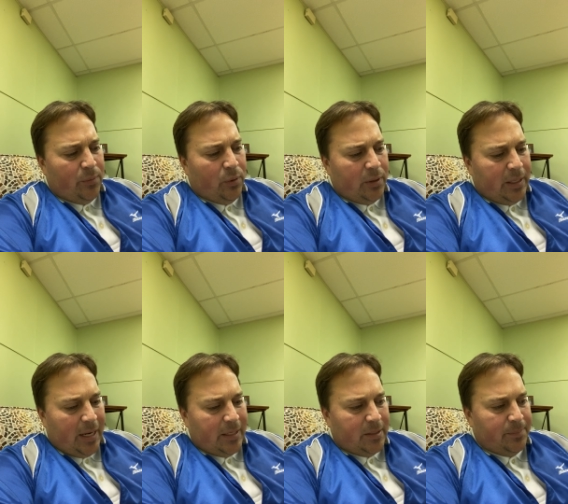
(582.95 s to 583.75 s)
the word
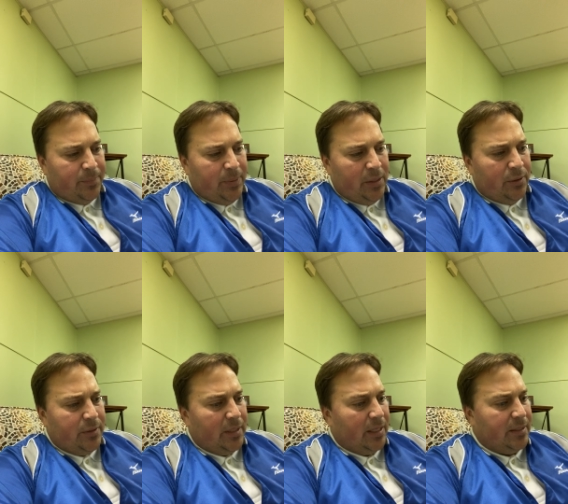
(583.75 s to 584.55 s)
gossip
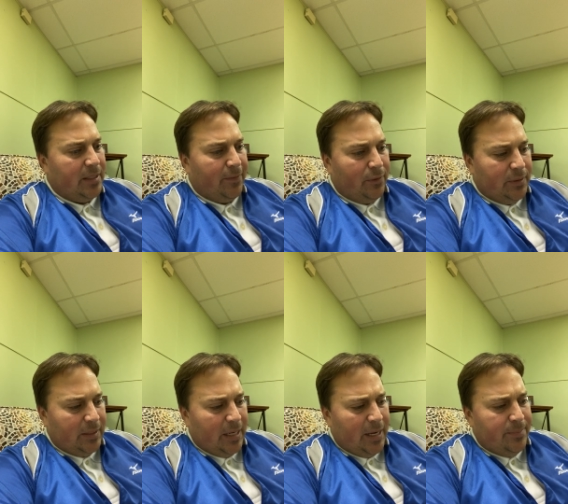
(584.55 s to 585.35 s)
appears several
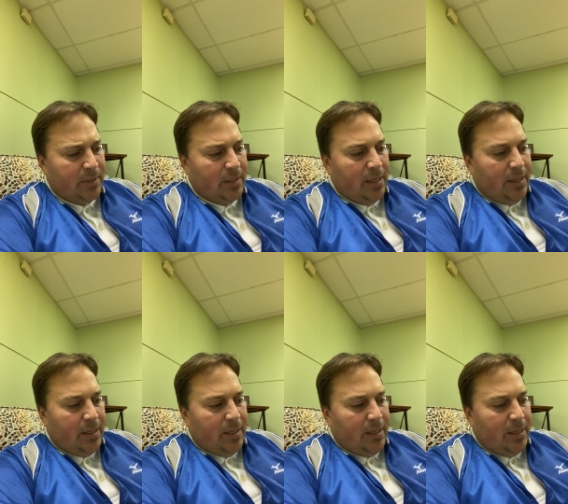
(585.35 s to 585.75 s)
times,